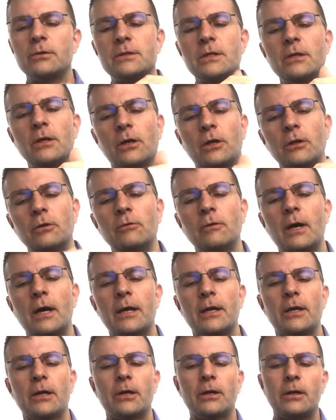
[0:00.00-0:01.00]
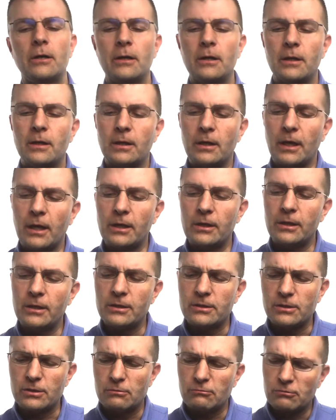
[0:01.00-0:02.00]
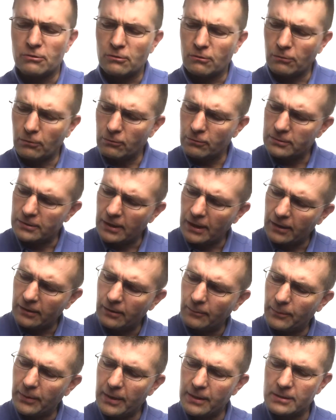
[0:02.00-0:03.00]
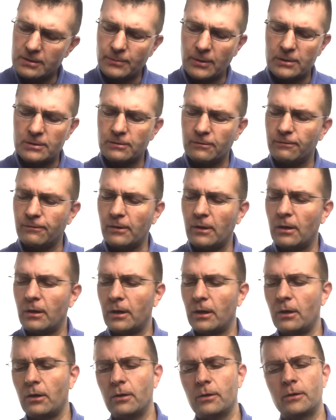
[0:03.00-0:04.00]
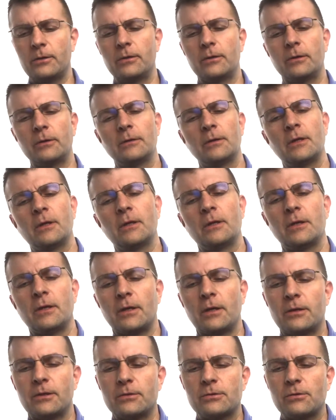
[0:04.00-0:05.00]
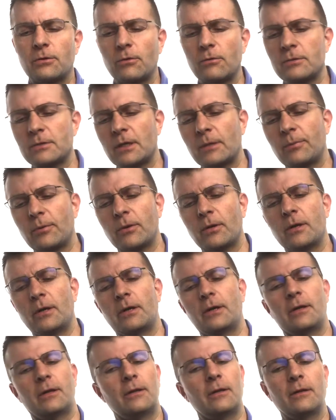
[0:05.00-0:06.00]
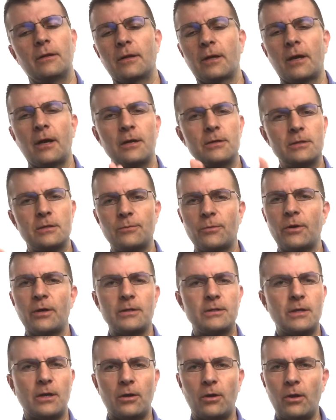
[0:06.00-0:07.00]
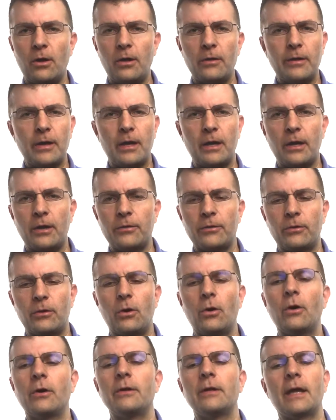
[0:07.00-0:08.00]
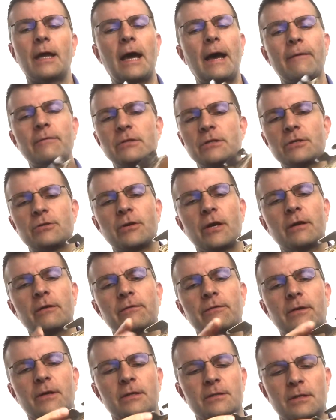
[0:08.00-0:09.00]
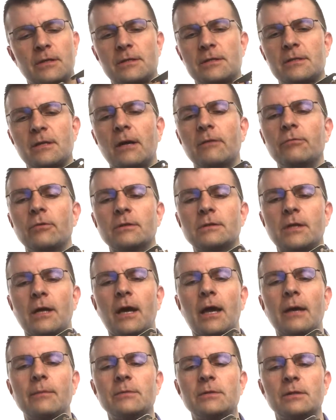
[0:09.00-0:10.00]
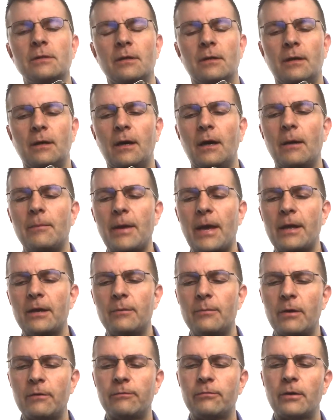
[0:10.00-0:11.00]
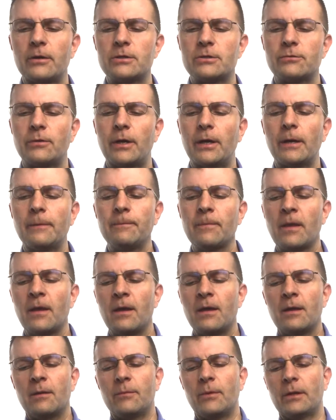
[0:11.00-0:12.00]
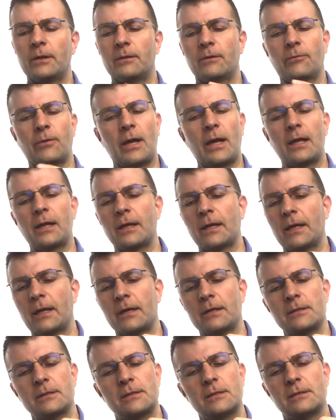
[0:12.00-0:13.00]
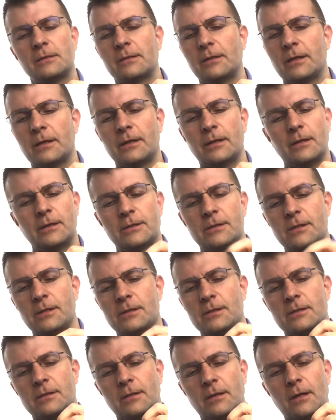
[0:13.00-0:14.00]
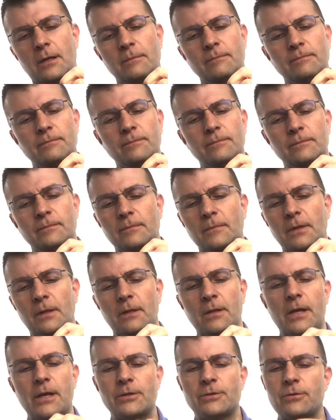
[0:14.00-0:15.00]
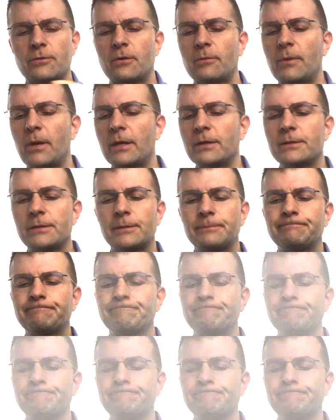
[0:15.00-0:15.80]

You see the glue on here and these screws, the pins must have fallen out, and the screws they put in there, the customer had done all that on their own. They obviously tried to fix this several times, had to have been frustrating. But the reality is, it's just the nature of the beast.